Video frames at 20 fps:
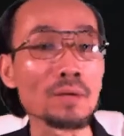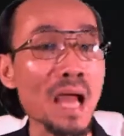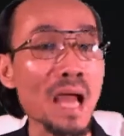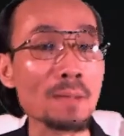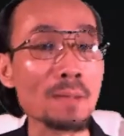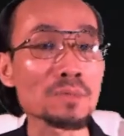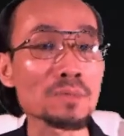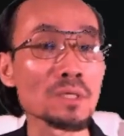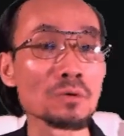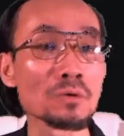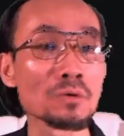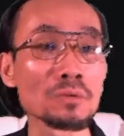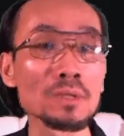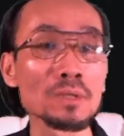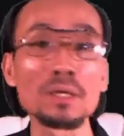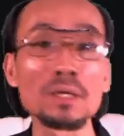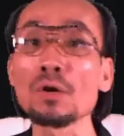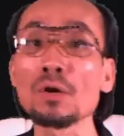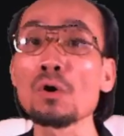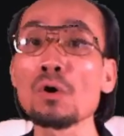
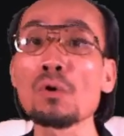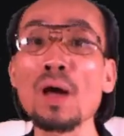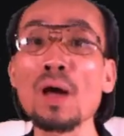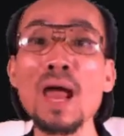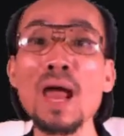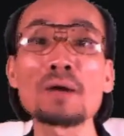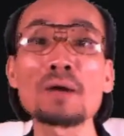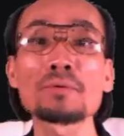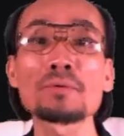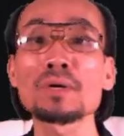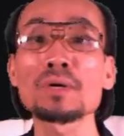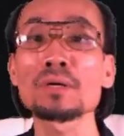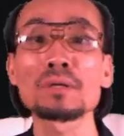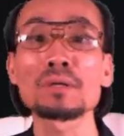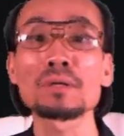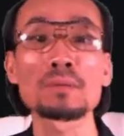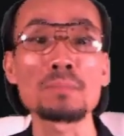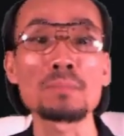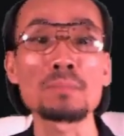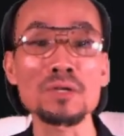absolutely no
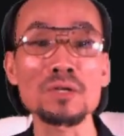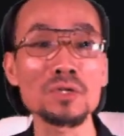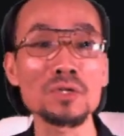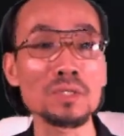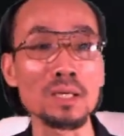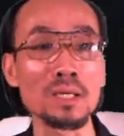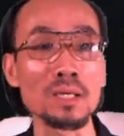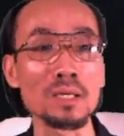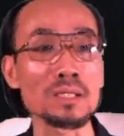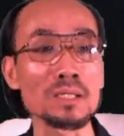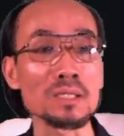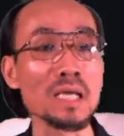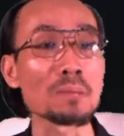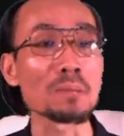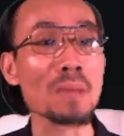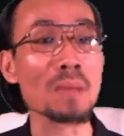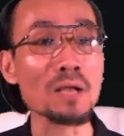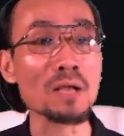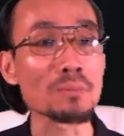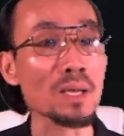error message gonna
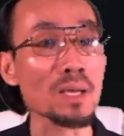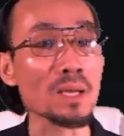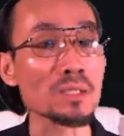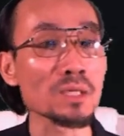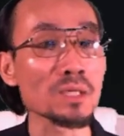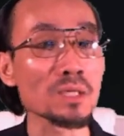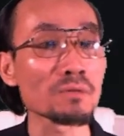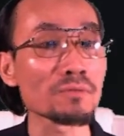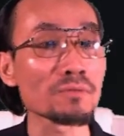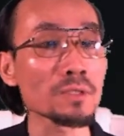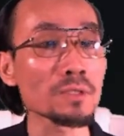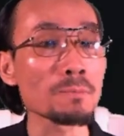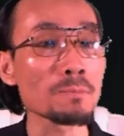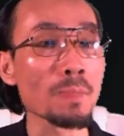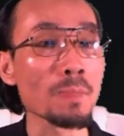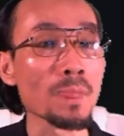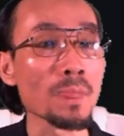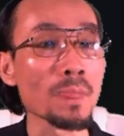send back to my server.